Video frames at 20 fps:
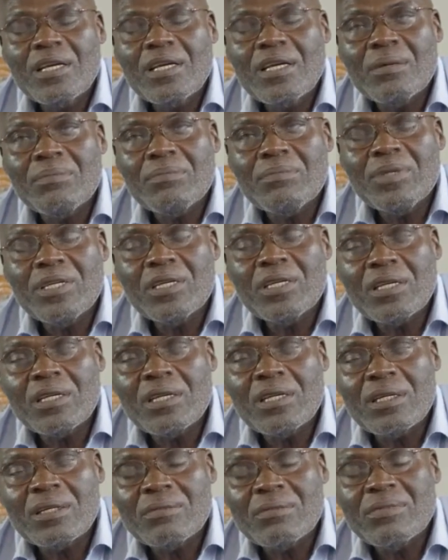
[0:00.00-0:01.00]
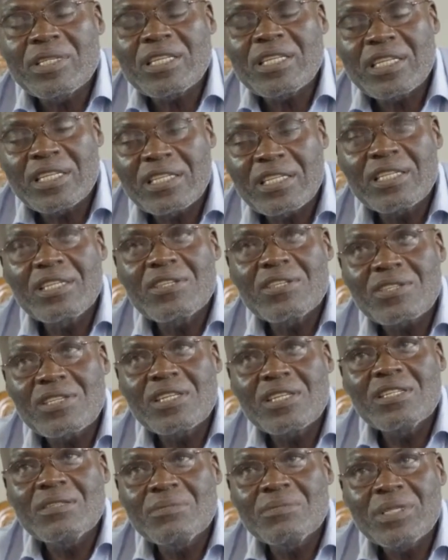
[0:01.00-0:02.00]
the kidney is
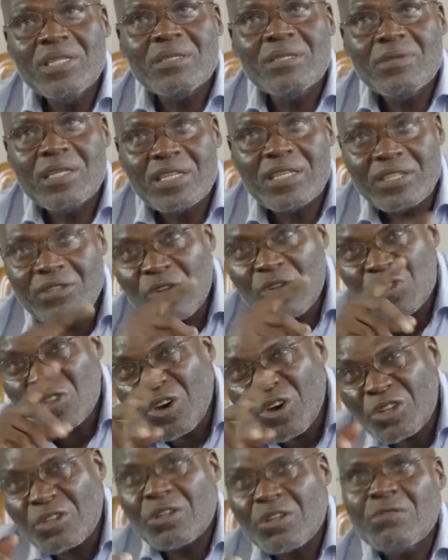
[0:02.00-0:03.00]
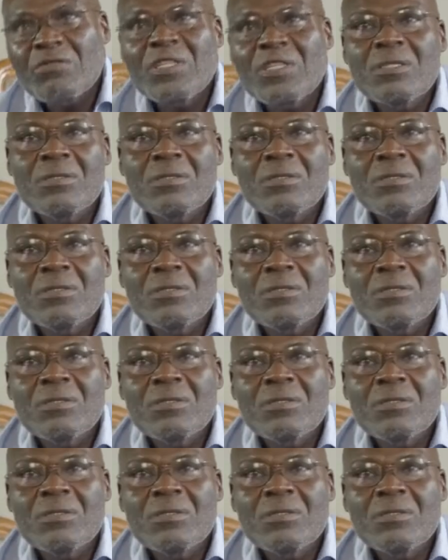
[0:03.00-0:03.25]
still in me, but they just cut off